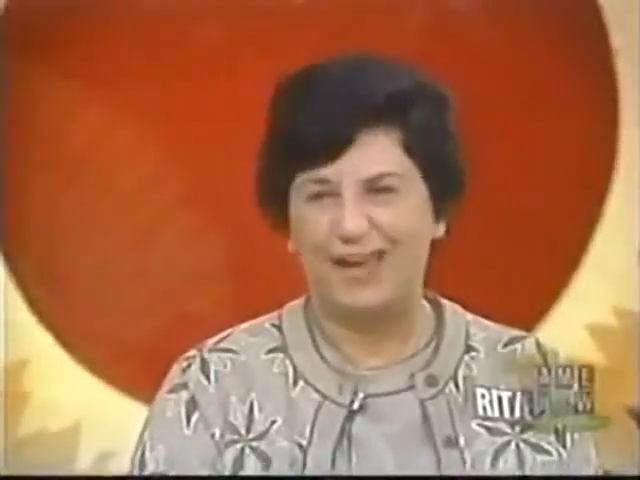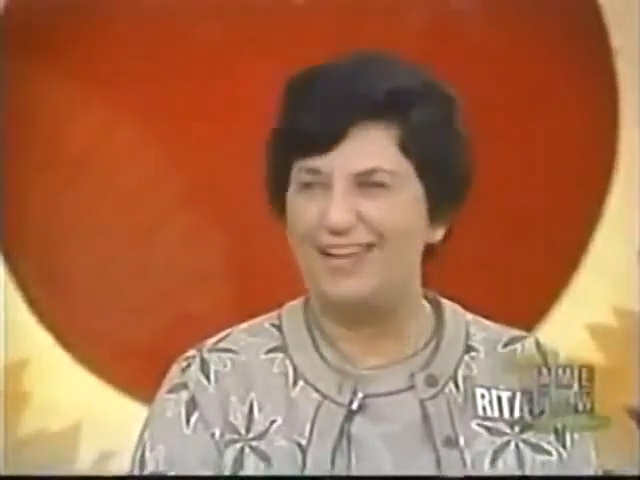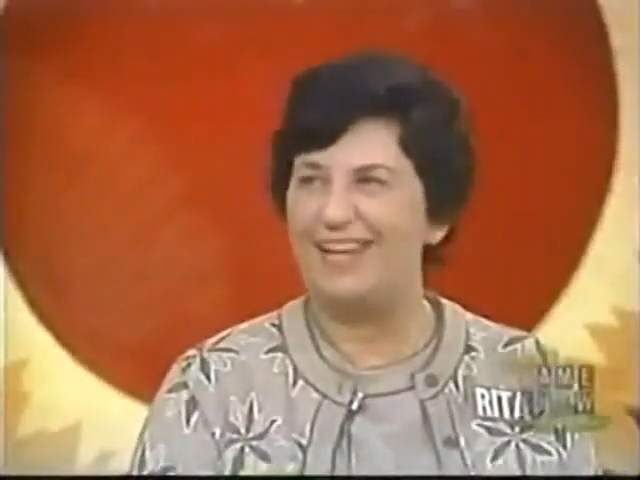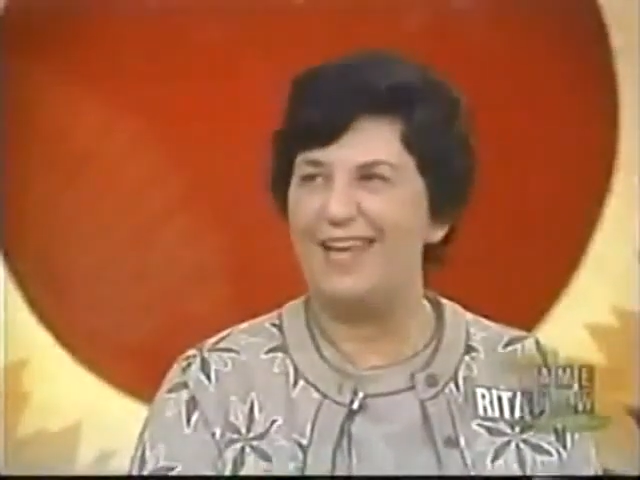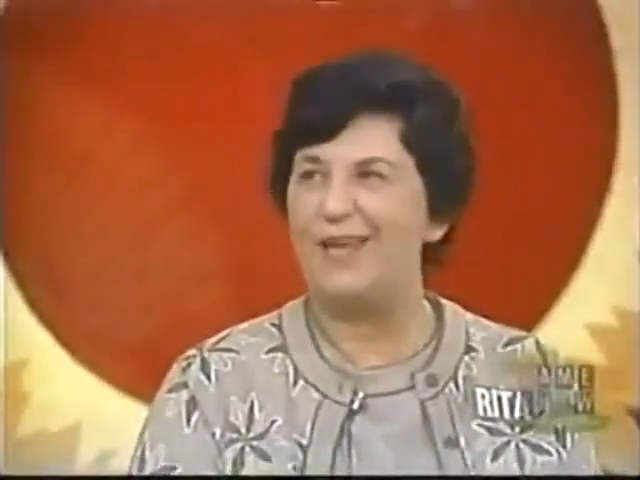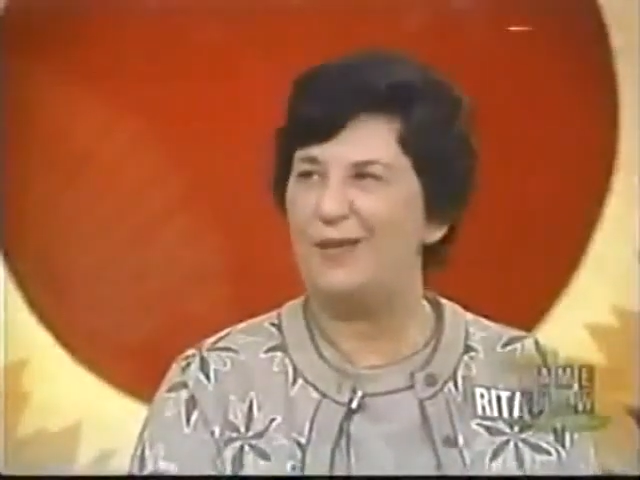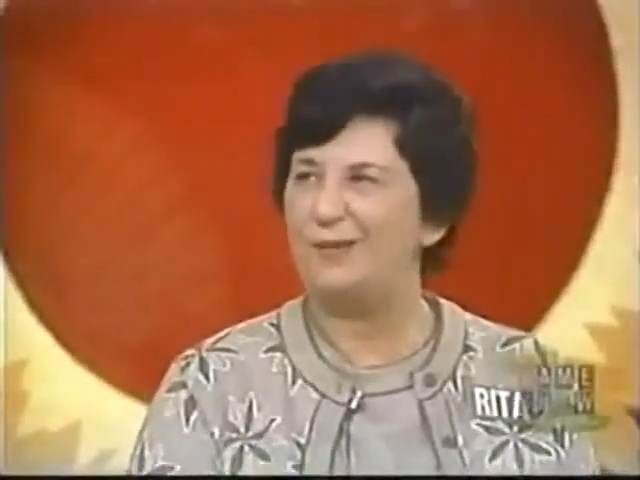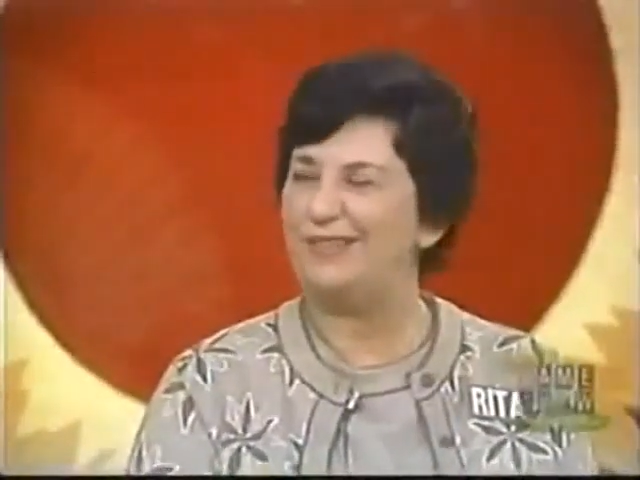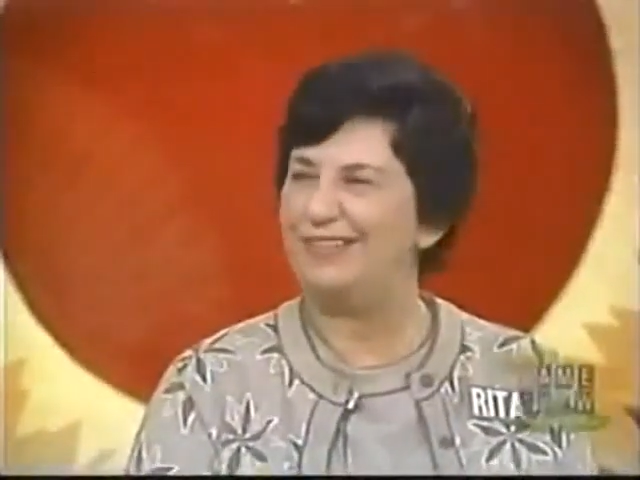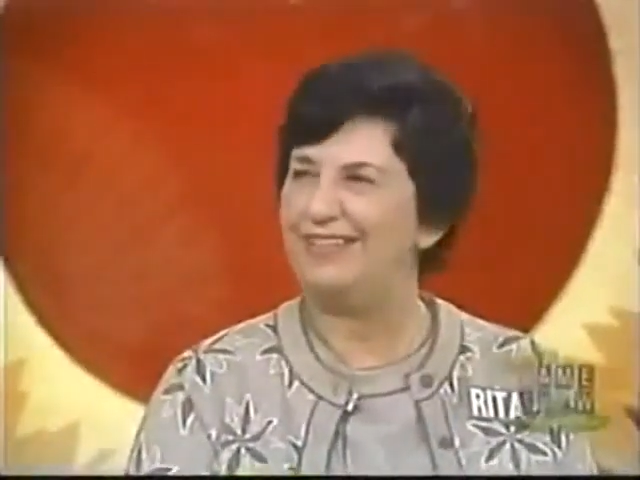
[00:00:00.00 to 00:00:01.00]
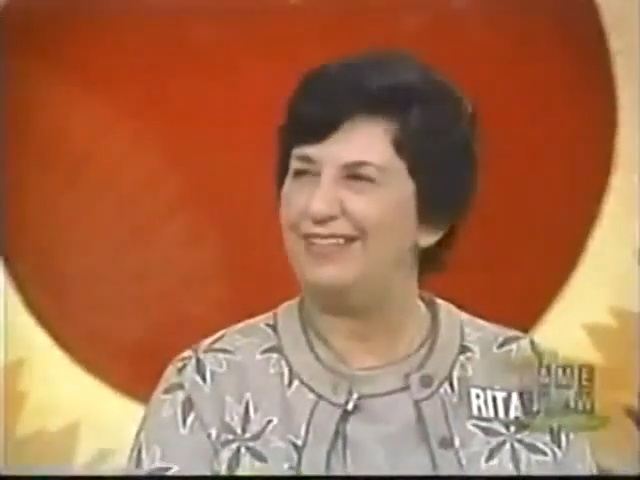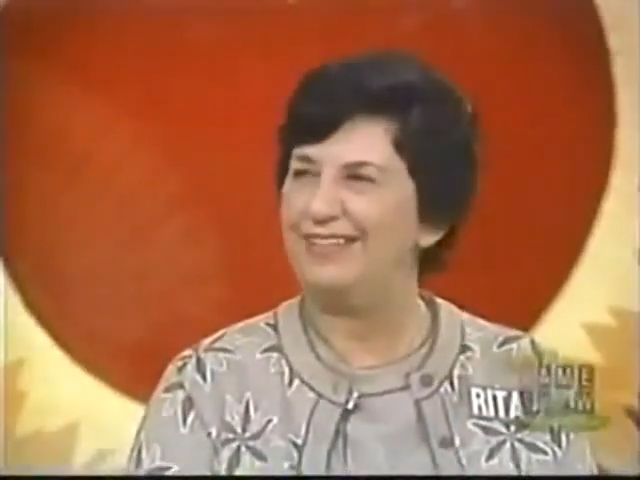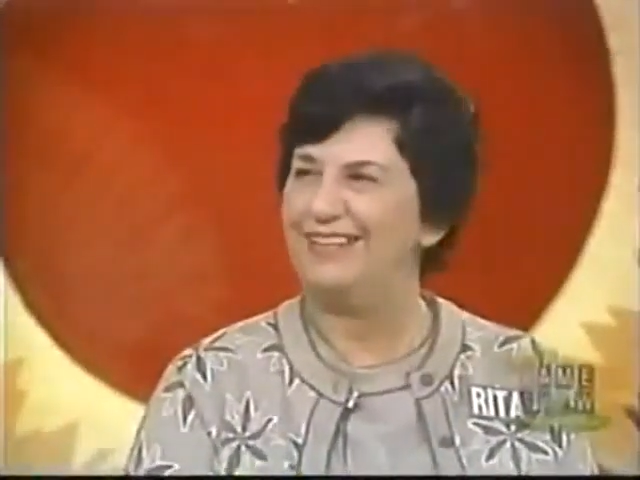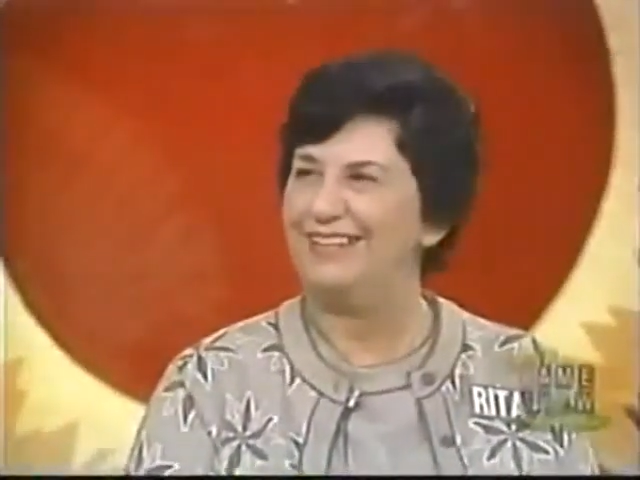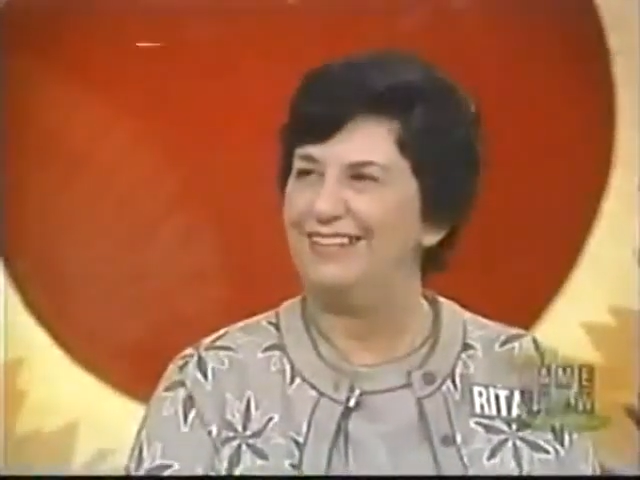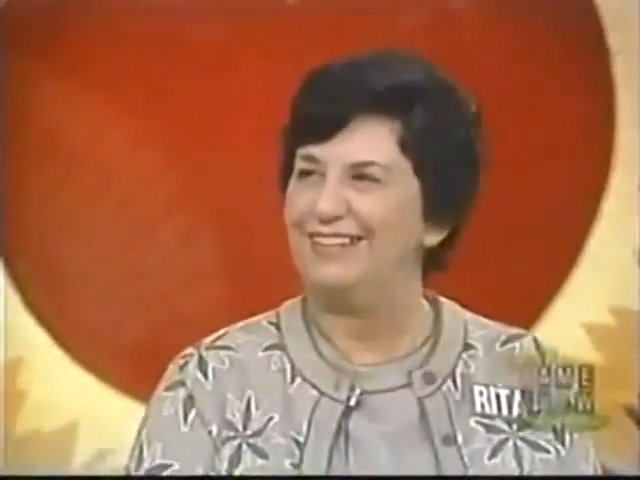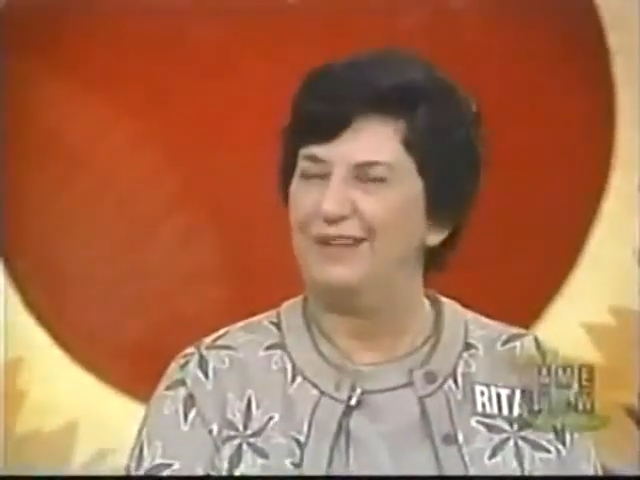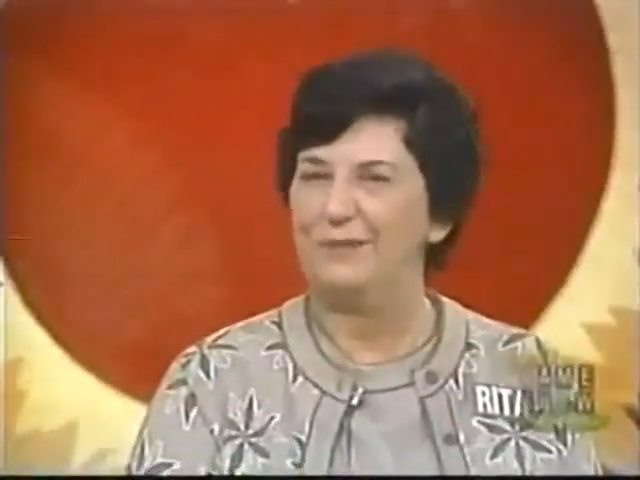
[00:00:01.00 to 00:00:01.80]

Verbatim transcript: Right now. Tell me about your family.